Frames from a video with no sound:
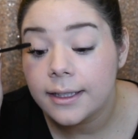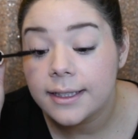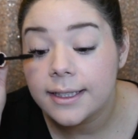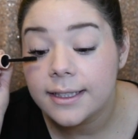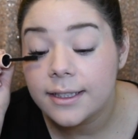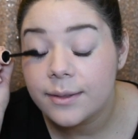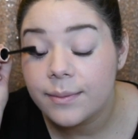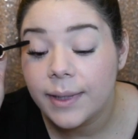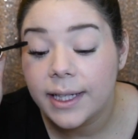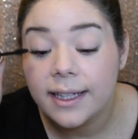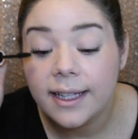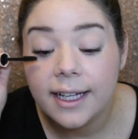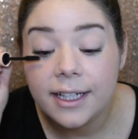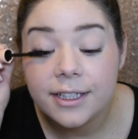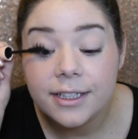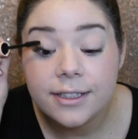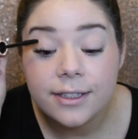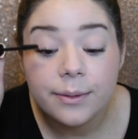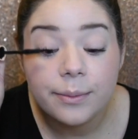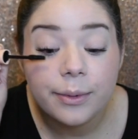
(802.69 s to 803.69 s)
since my
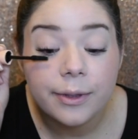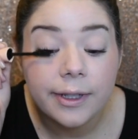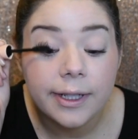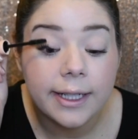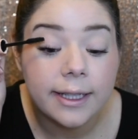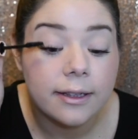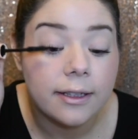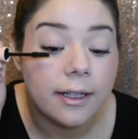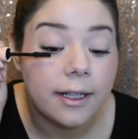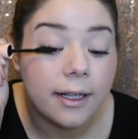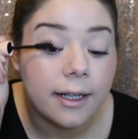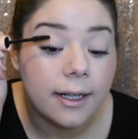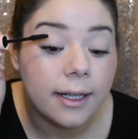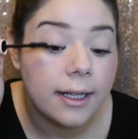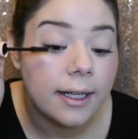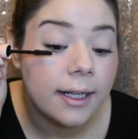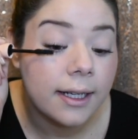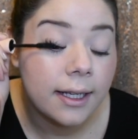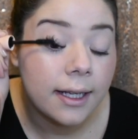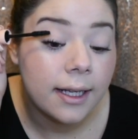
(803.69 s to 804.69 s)
lashes are pretty
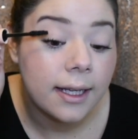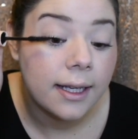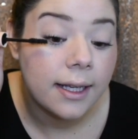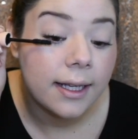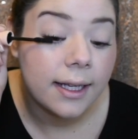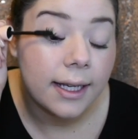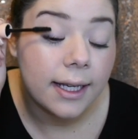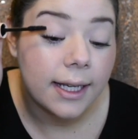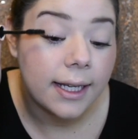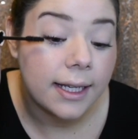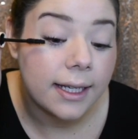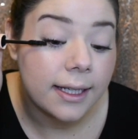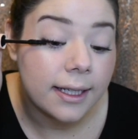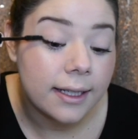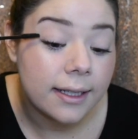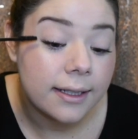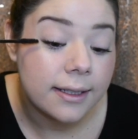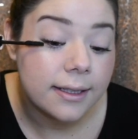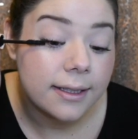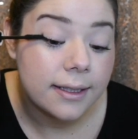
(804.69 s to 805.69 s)
long
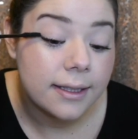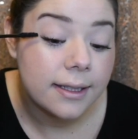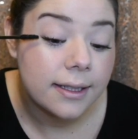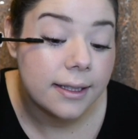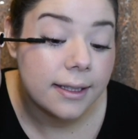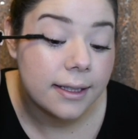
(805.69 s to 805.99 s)
and